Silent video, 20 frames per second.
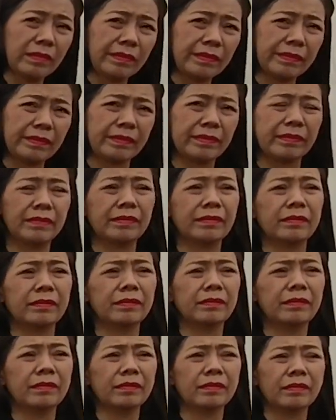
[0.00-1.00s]

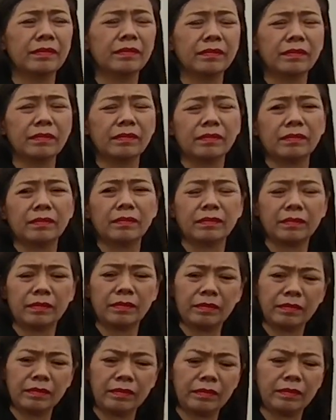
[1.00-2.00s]

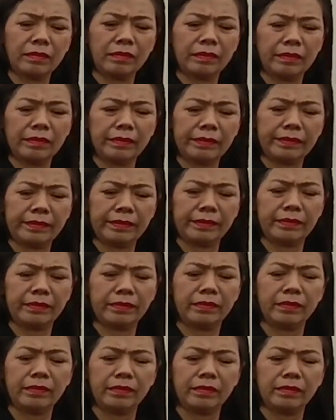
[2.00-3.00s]

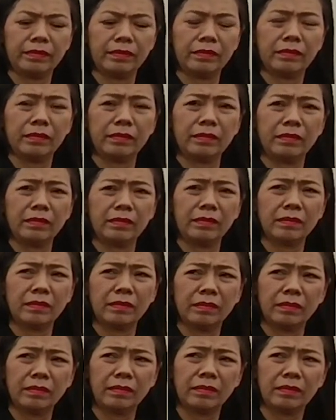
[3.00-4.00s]

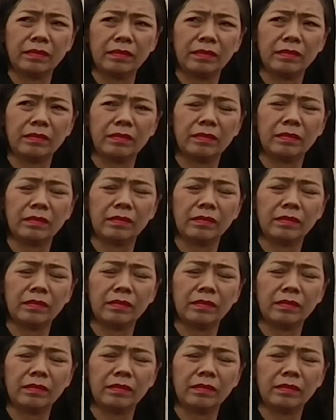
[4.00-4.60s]
(silent)